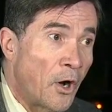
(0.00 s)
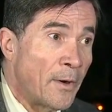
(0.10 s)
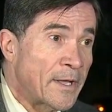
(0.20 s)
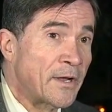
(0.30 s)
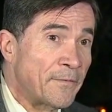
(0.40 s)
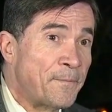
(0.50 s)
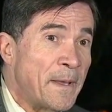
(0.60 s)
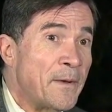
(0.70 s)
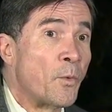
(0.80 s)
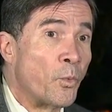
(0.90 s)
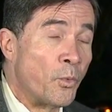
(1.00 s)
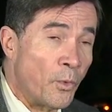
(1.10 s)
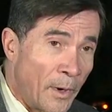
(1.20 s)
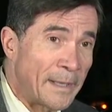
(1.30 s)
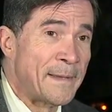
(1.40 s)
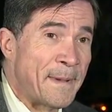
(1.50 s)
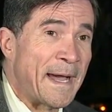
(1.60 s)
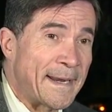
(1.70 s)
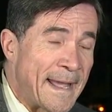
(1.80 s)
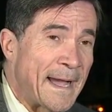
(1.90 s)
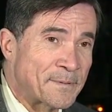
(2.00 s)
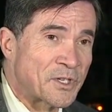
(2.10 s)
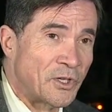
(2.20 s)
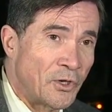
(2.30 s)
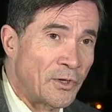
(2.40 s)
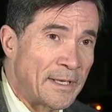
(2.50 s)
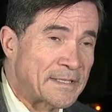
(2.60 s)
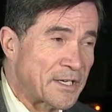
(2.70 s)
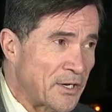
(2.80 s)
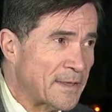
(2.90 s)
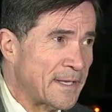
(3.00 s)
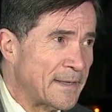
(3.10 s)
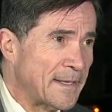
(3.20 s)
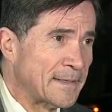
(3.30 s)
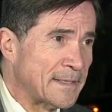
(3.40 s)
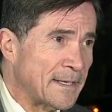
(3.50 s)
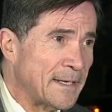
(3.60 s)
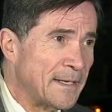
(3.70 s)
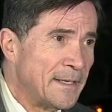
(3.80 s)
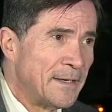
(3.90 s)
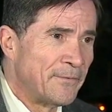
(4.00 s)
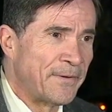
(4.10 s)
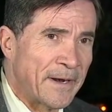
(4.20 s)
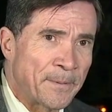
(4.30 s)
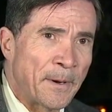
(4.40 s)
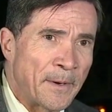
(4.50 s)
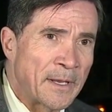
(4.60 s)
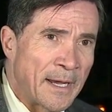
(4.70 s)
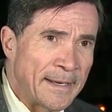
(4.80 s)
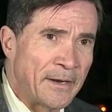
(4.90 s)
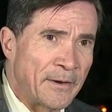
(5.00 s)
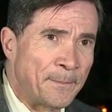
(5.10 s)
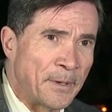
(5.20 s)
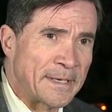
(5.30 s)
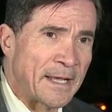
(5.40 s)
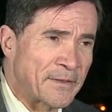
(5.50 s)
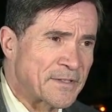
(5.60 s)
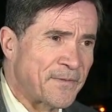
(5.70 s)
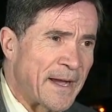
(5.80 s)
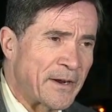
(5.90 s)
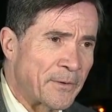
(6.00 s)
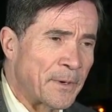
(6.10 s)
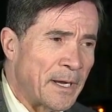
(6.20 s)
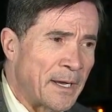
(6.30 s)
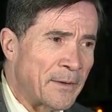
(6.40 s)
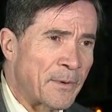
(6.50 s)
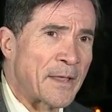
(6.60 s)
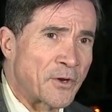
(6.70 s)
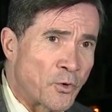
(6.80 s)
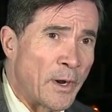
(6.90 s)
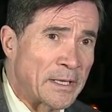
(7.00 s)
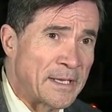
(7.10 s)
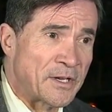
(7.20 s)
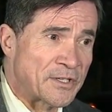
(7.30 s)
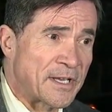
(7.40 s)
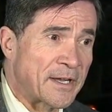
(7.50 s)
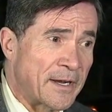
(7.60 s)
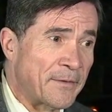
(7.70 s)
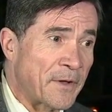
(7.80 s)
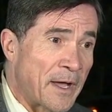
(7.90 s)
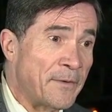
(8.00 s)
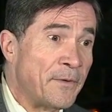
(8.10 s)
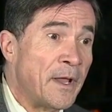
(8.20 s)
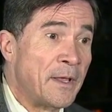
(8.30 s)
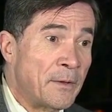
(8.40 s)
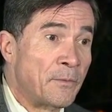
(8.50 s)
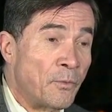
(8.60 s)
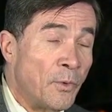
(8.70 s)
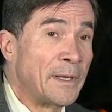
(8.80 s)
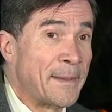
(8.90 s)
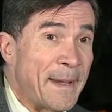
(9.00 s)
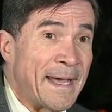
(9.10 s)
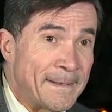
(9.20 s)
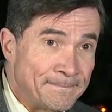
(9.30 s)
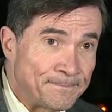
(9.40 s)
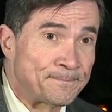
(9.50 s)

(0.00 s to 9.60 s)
Oh, it could have been really bad. Absolutely. It's a good thing that the fire department got here and put out this fire uh, rather quickly because it could have gotten really bad.